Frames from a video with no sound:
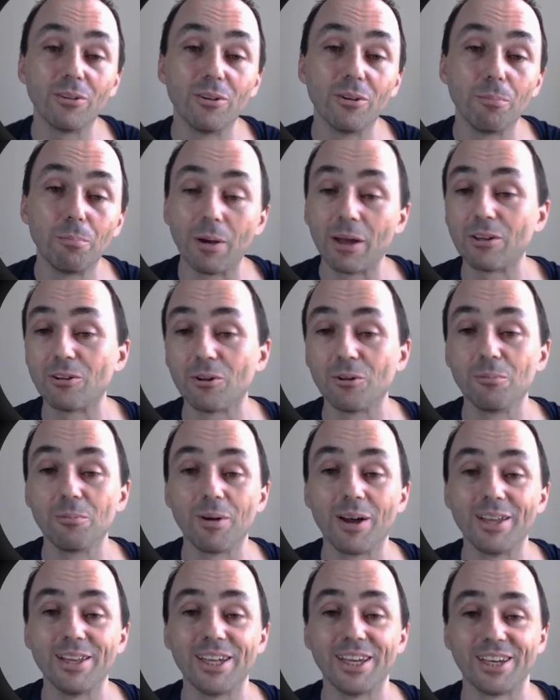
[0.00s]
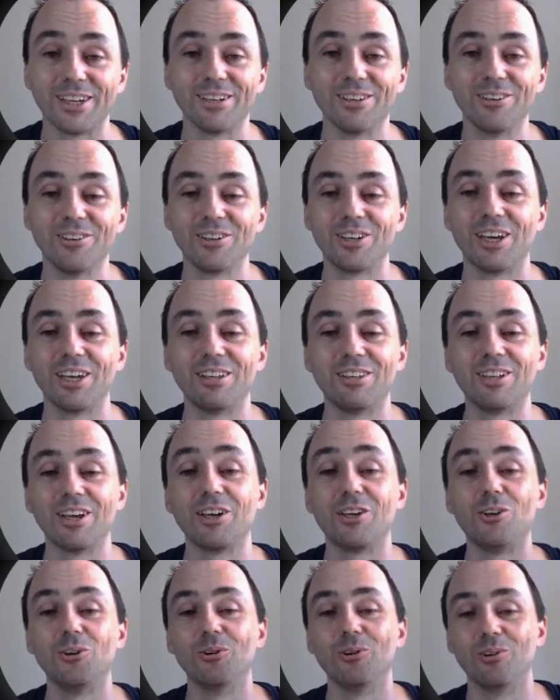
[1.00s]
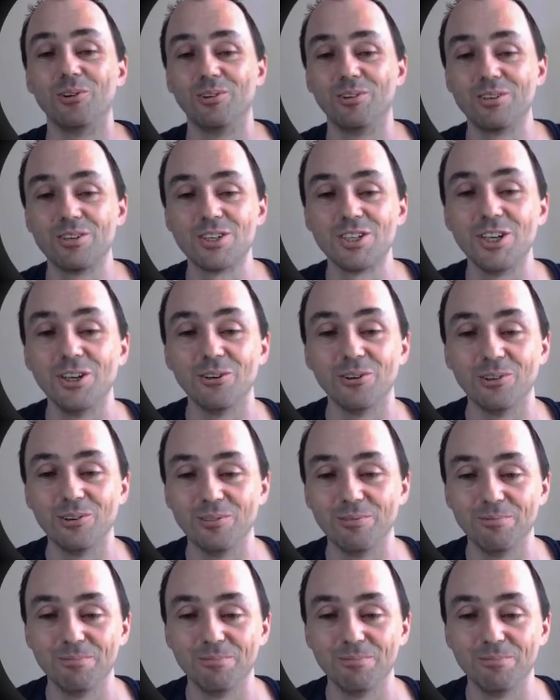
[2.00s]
the pattern mining. Okay, thank you. See you.